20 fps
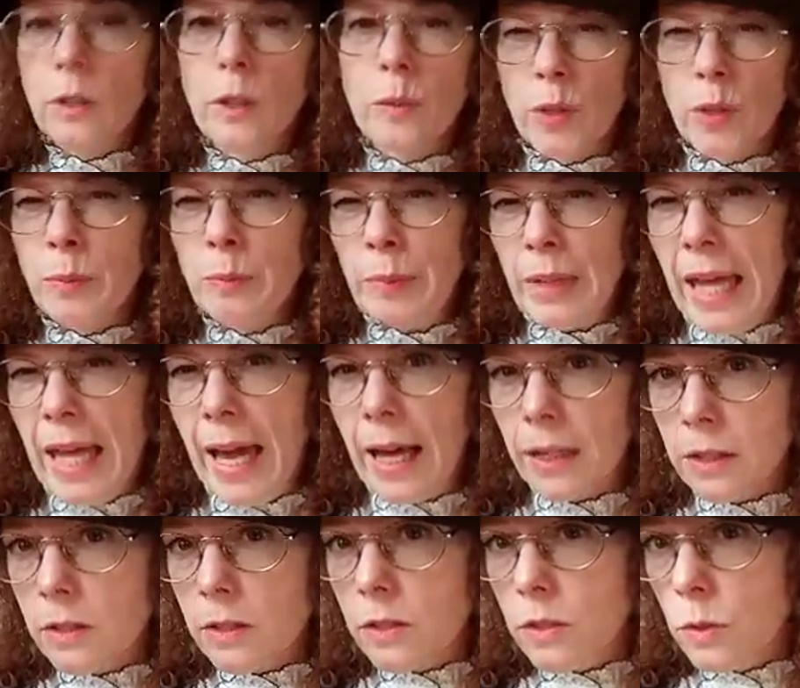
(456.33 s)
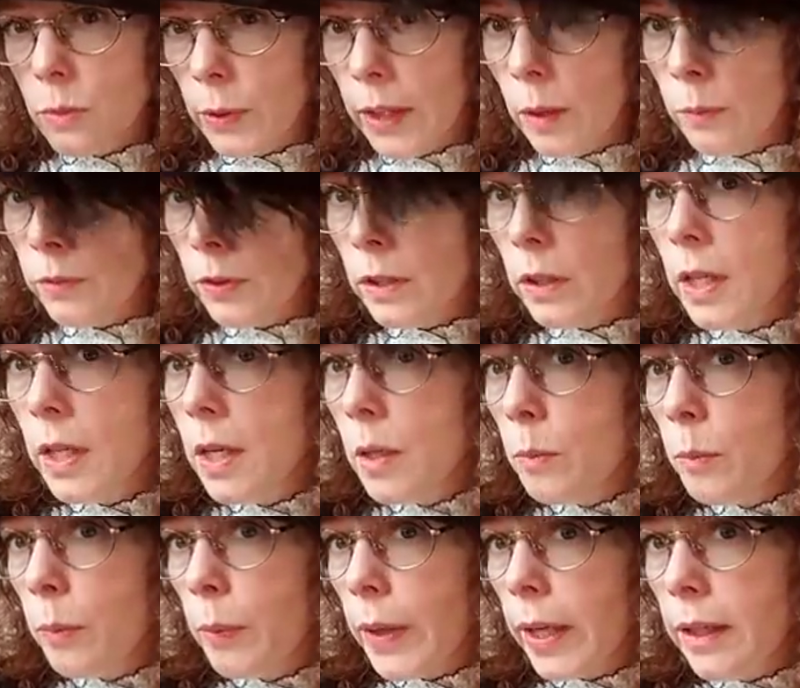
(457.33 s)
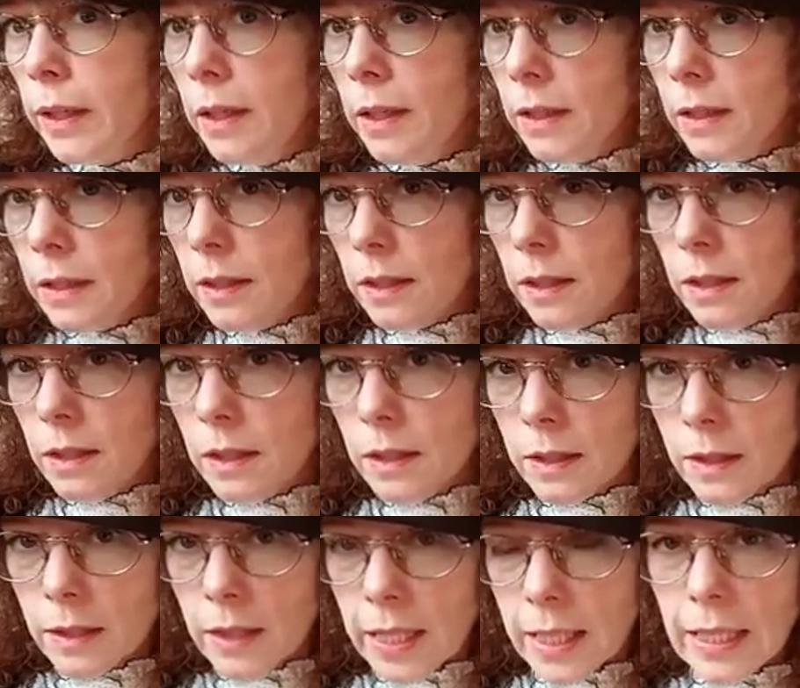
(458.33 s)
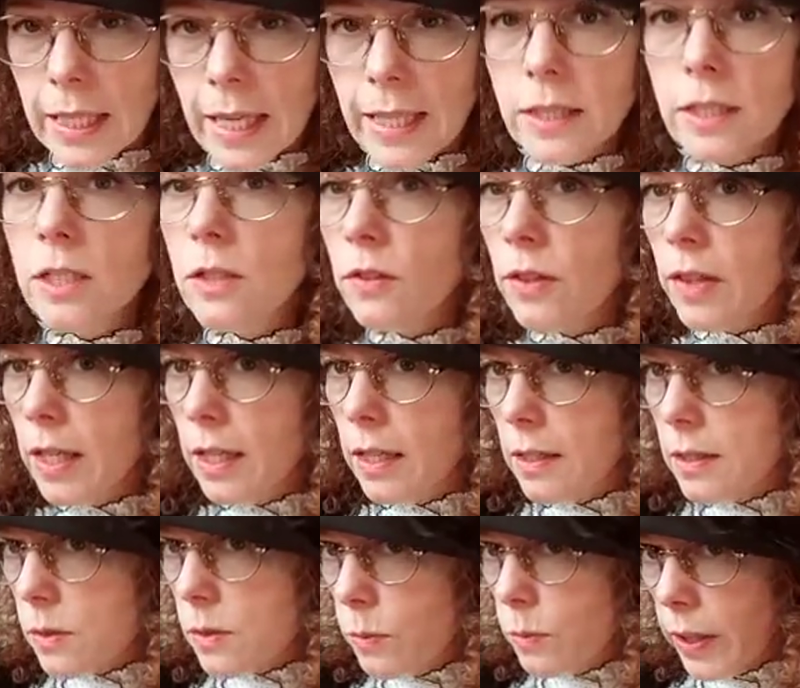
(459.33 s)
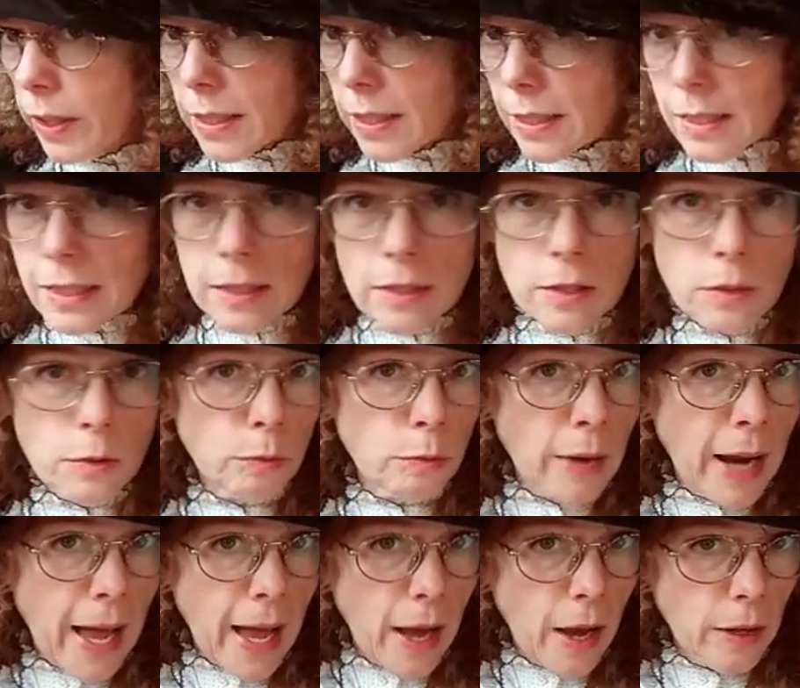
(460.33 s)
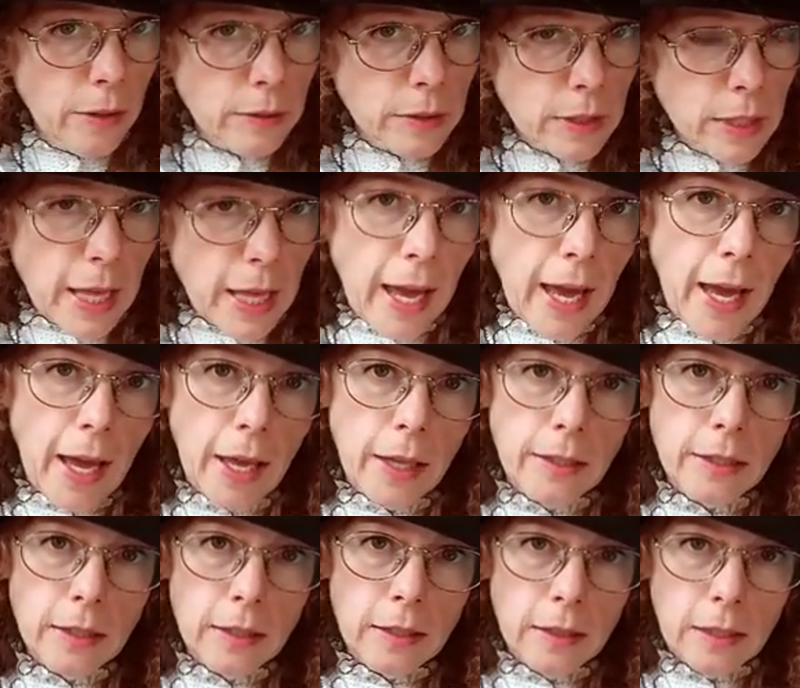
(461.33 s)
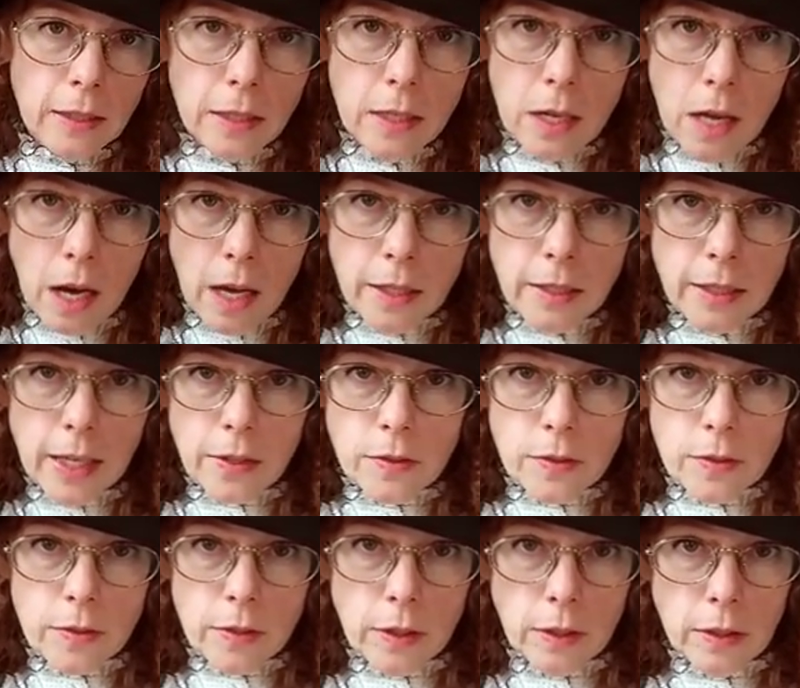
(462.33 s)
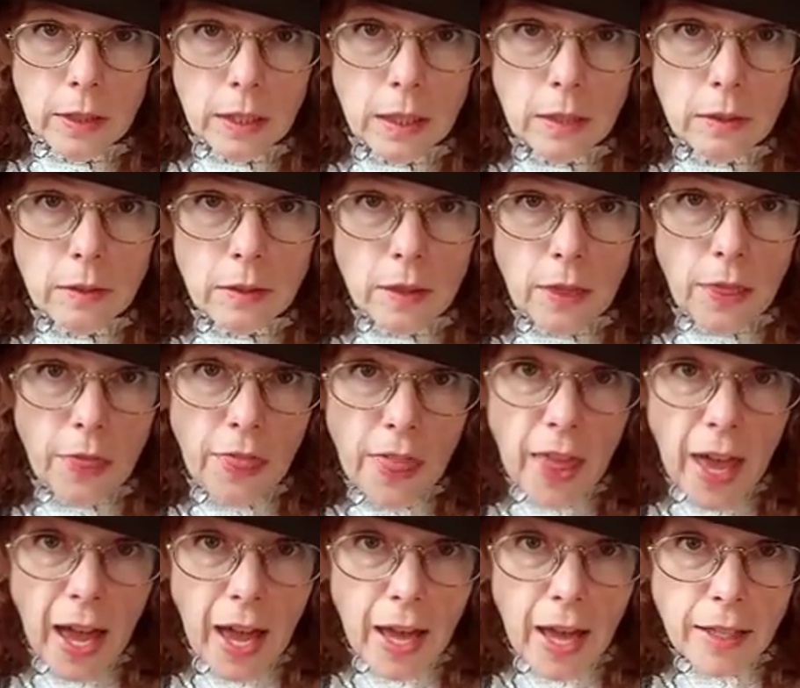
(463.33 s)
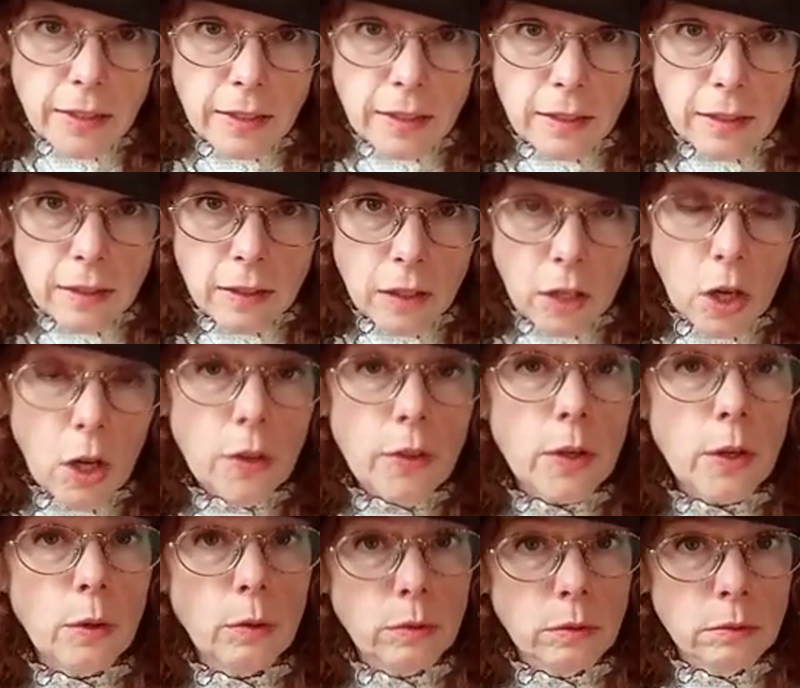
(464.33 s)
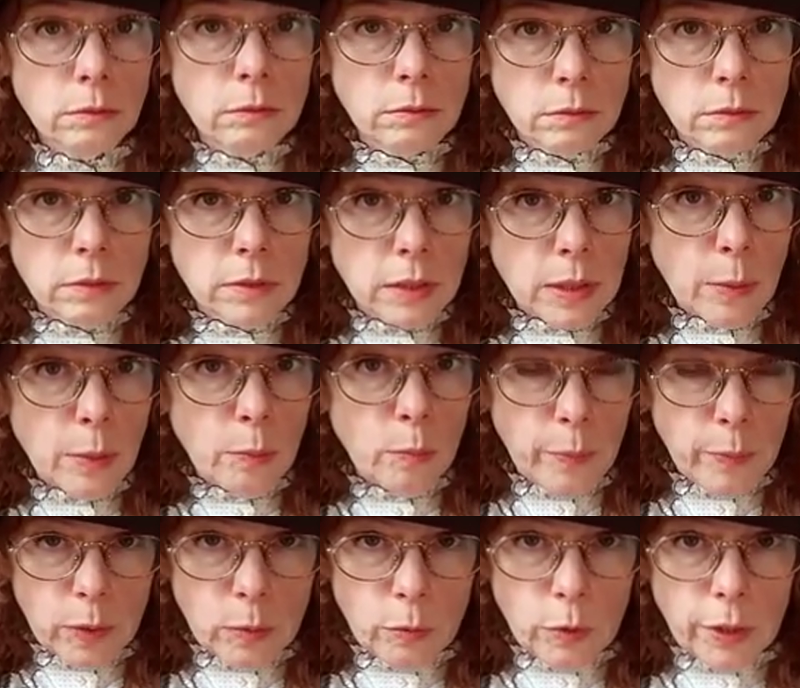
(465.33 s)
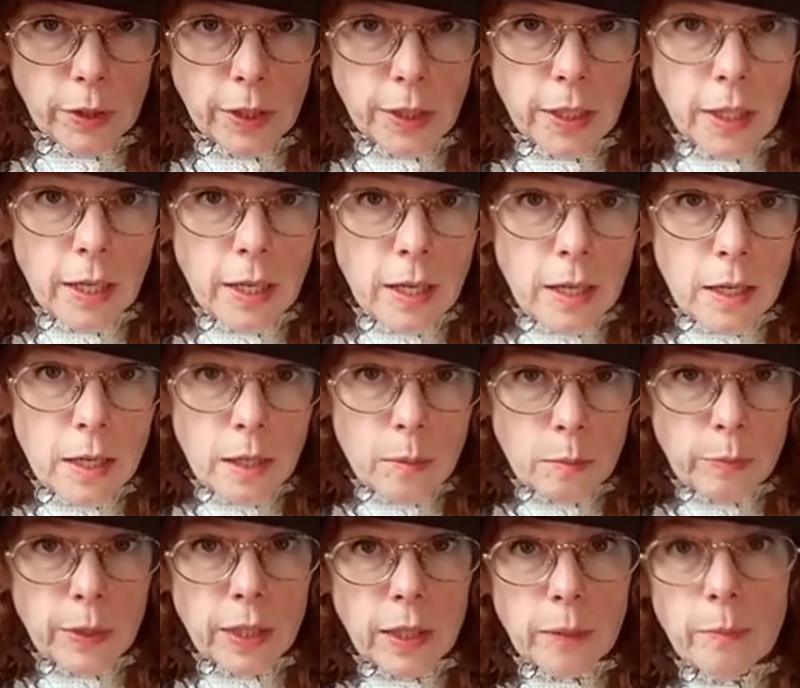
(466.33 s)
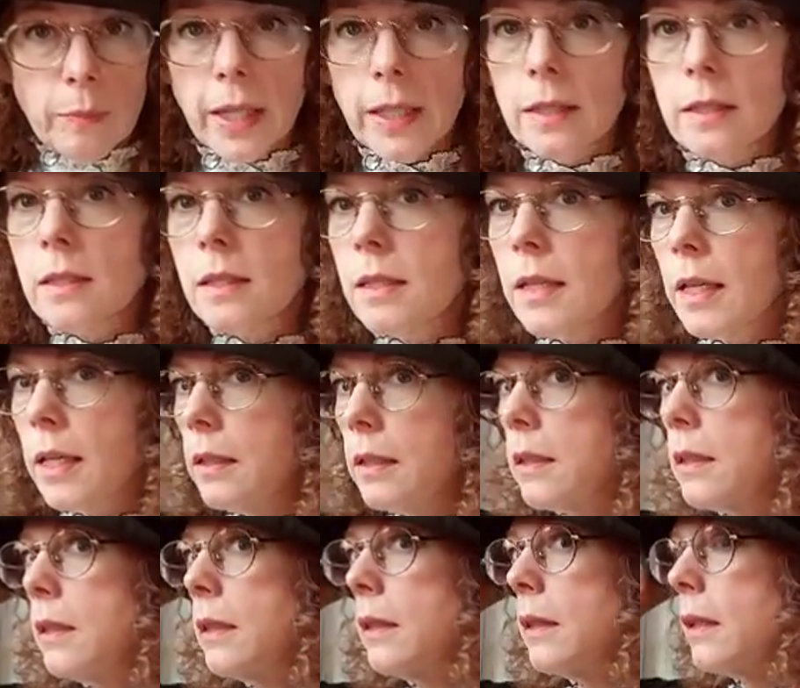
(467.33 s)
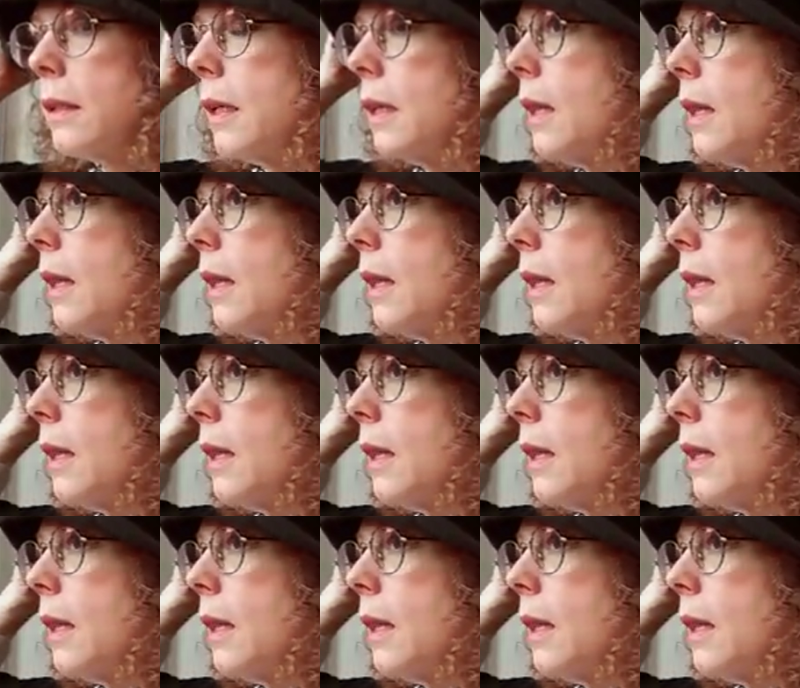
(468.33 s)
I'm wearing black, it's super helpful, but they'd like to do things where it sits around the hat, not necessarily that, although some women would, but it might sit in